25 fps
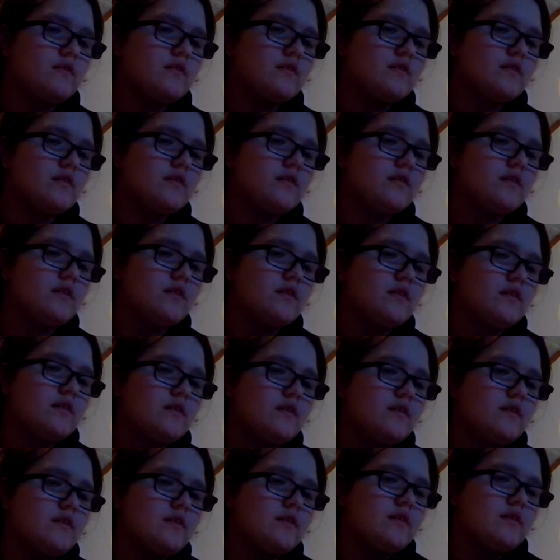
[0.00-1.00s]

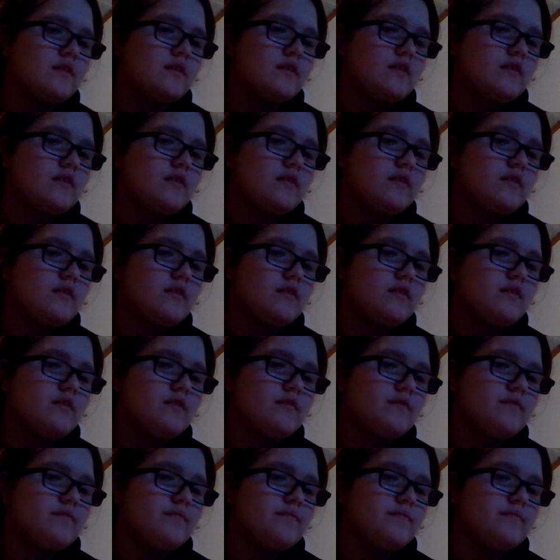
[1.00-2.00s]

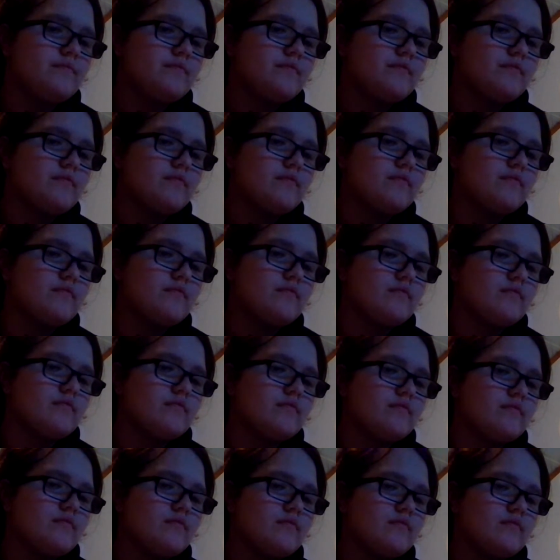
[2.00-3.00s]

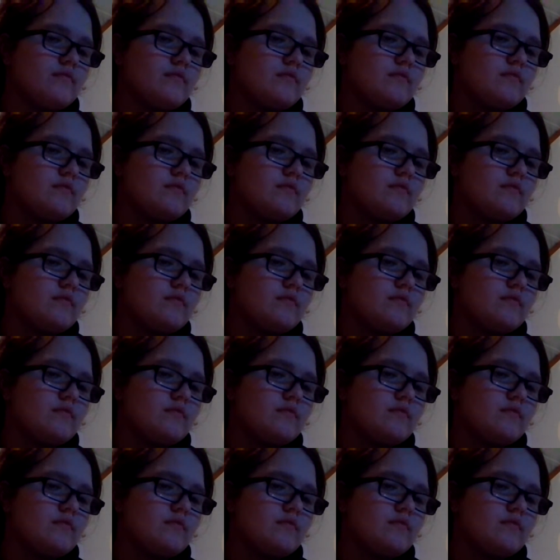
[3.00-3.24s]
Nobody speaks.